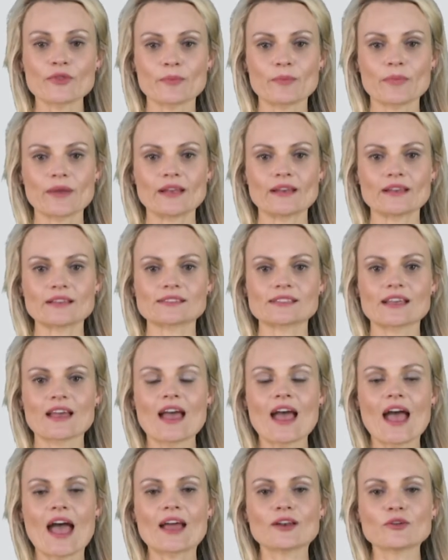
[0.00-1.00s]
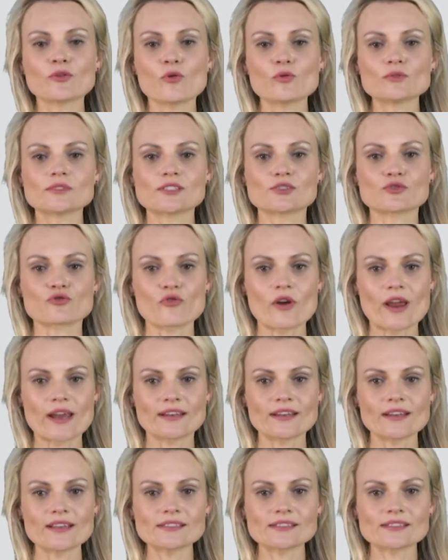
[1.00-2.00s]
penis and causes
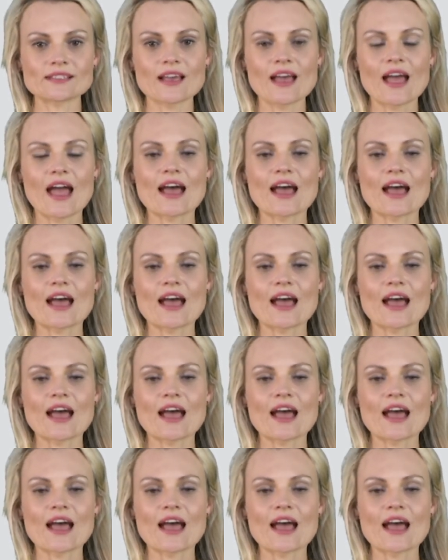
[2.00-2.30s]
redness,